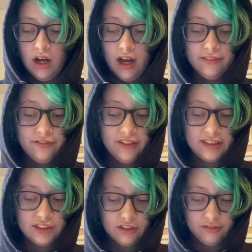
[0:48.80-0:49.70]
"I've
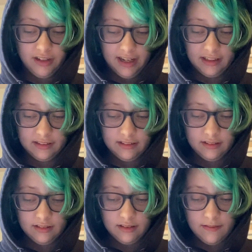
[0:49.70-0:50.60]
fixed your fan."
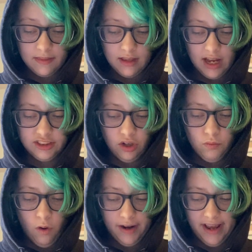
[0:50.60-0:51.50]
"I don't
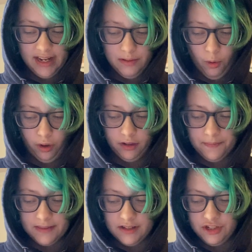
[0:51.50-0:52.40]
want it anymore,"
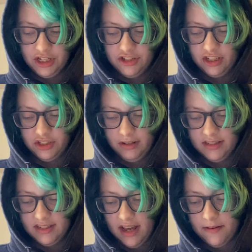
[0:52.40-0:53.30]
Shi Qingxuan
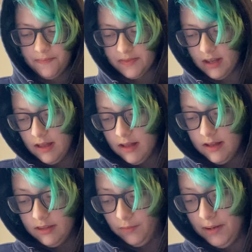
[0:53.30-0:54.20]
said.
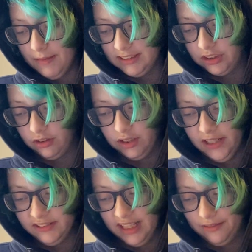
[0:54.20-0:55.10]
The Windmaster
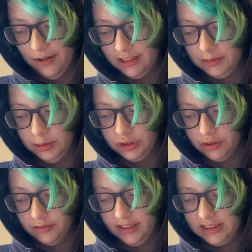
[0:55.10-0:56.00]
loved that rare spiritual
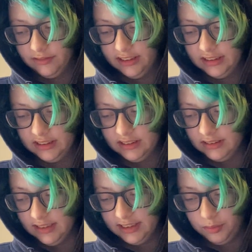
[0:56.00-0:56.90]
device of his
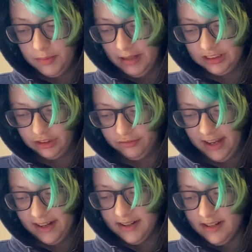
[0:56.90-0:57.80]
Windmaster
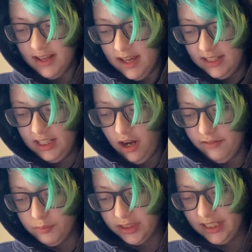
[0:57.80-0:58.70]
fan. He'd
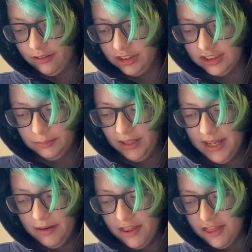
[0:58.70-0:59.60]
often bring it out just to
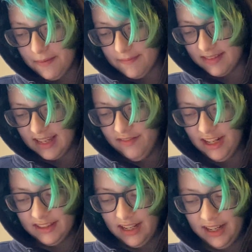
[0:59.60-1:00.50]
play with. Even
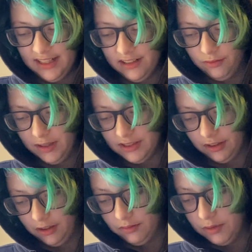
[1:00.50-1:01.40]
at the height of
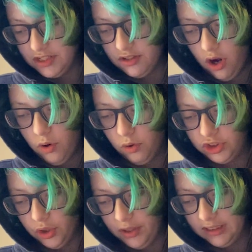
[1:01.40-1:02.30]
winter, with snow
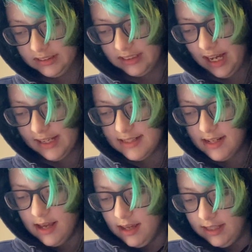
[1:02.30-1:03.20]
choking the skies,
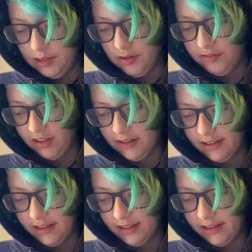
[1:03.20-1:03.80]
he would flutter